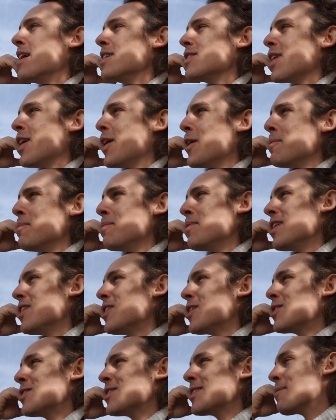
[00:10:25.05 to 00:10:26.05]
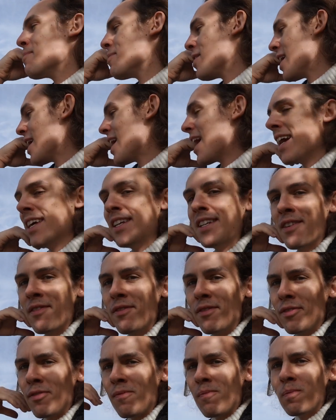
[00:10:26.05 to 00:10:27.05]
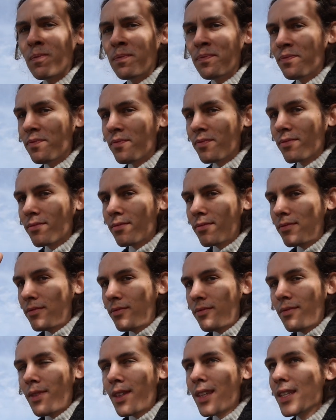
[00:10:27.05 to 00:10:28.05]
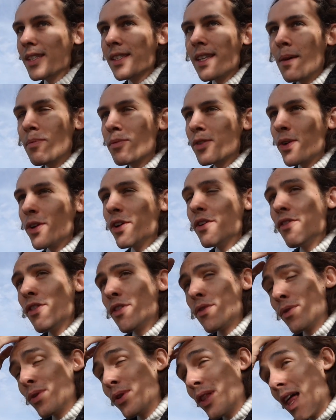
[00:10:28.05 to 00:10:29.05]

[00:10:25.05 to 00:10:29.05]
So I hope that there's something kind of some sort of through